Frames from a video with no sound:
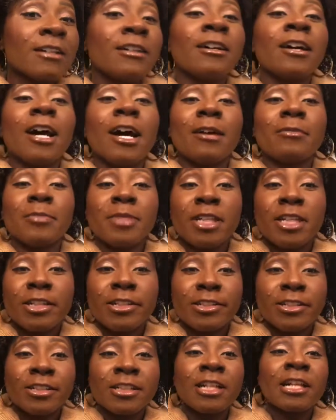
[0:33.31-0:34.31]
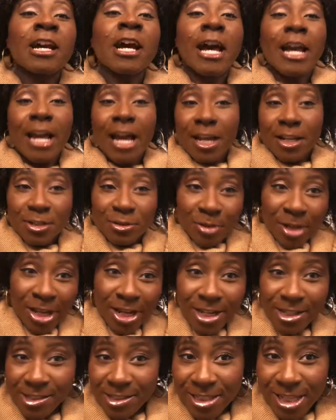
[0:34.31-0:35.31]
I'm here. I got a new
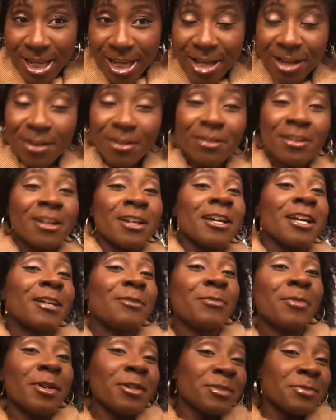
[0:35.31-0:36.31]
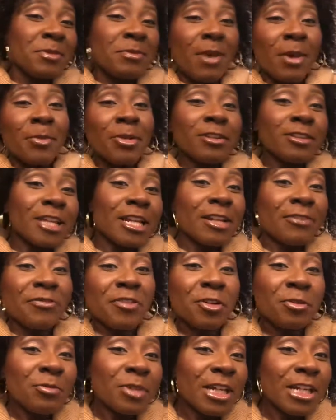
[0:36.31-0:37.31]
hairstyle. It's about to be my birthday in a few
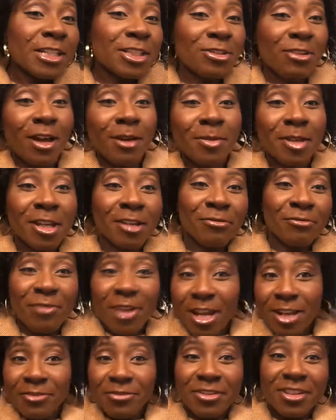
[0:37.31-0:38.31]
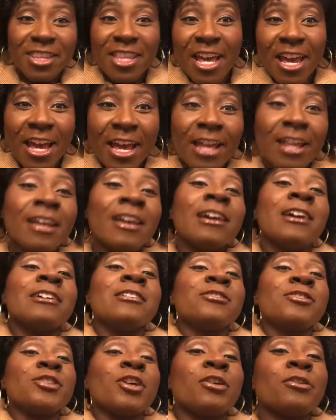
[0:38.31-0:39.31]
weeks, so I'm getting ready for that.
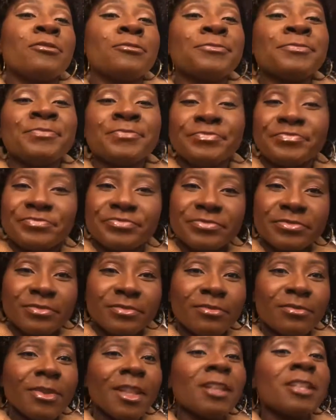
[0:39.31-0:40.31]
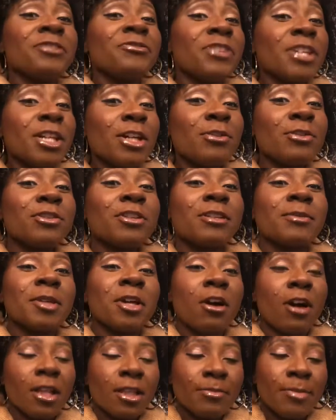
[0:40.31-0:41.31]
So this video is going to be
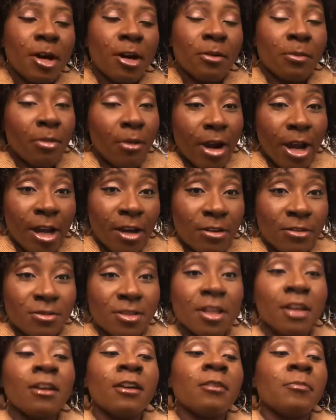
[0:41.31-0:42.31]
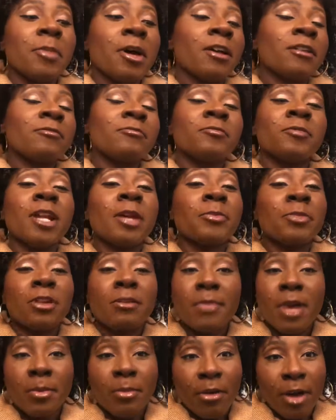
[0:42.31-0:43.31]
all about brows, about what I put on my
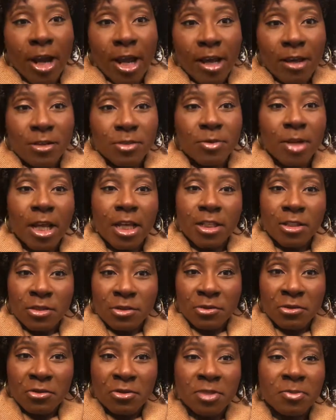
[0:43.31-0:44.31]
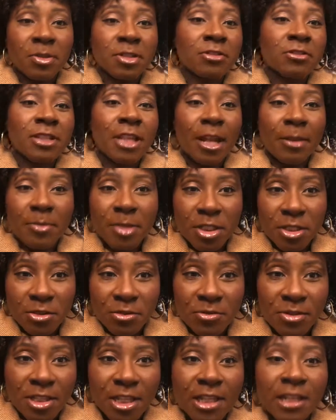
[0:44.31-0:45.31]
brows, what I use, pencils that I've been
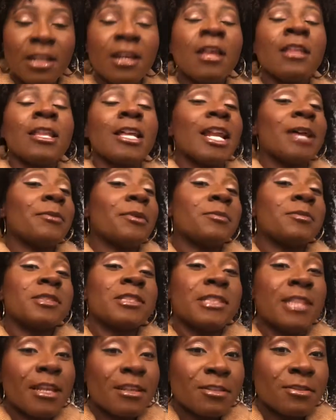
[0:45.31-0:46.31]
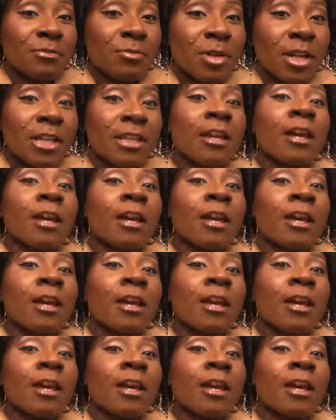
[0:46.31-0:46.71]
using, that I'm obsessed with.